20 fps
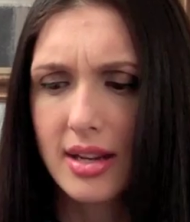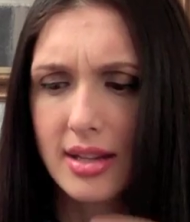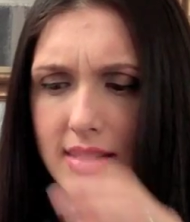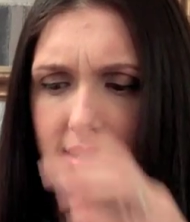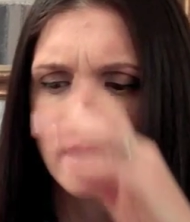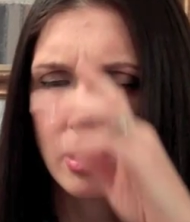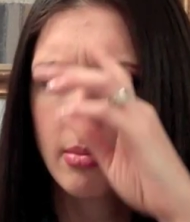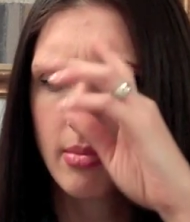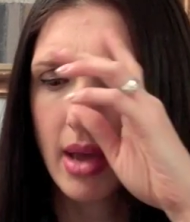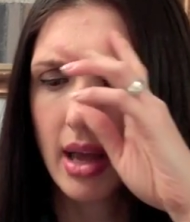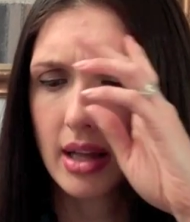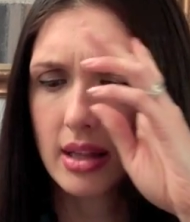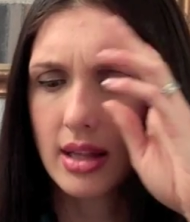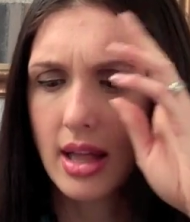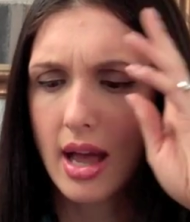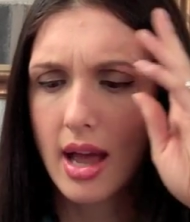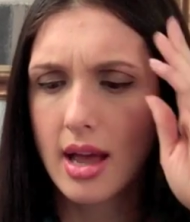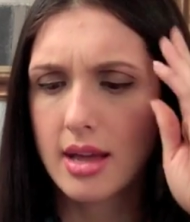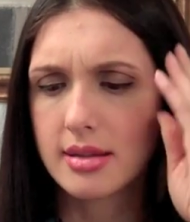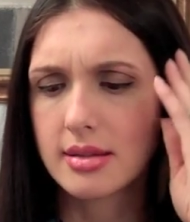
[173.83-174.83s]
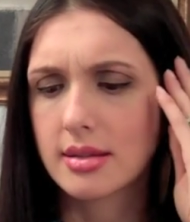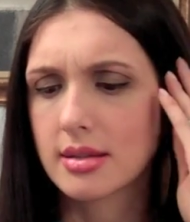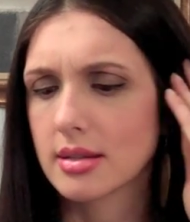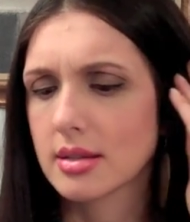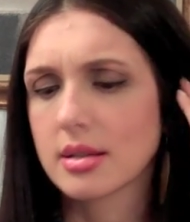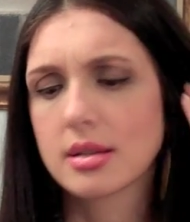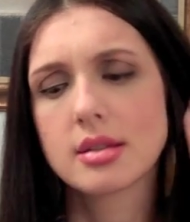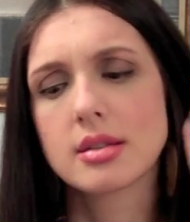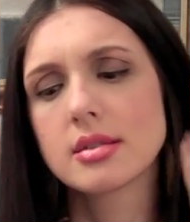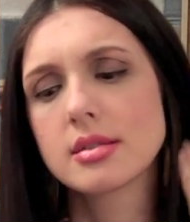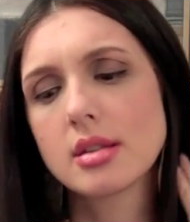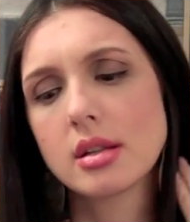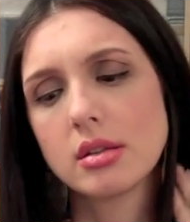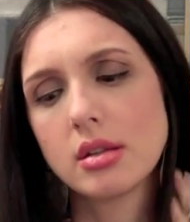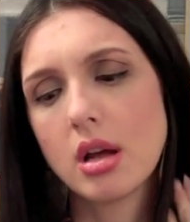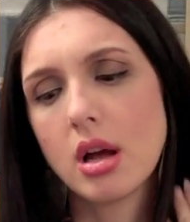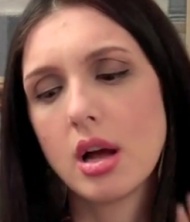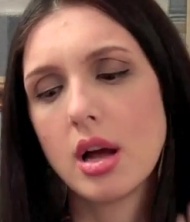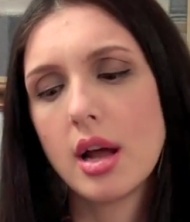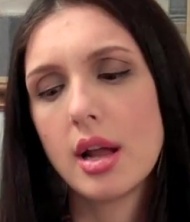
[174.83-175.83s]
It's the MEGALAST
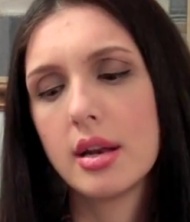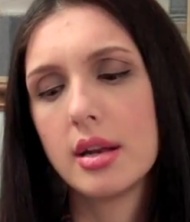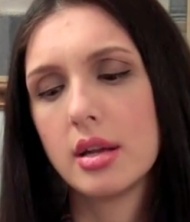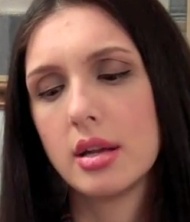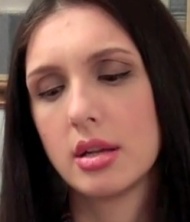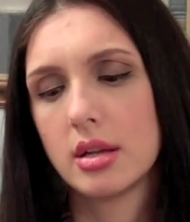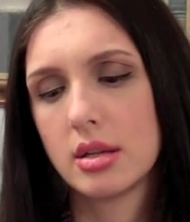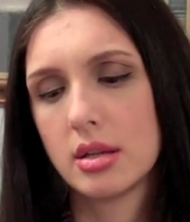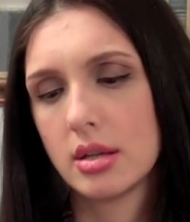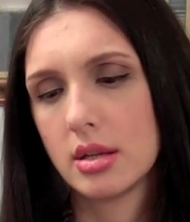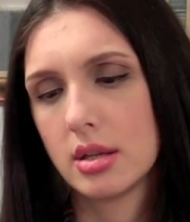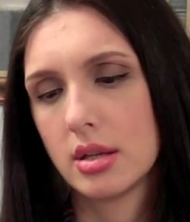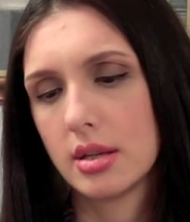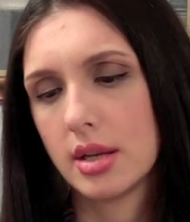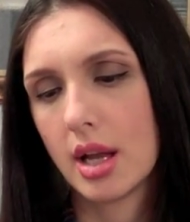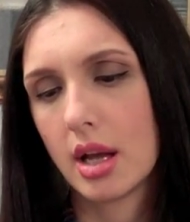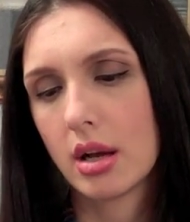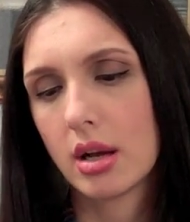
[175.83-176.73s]
Salon nail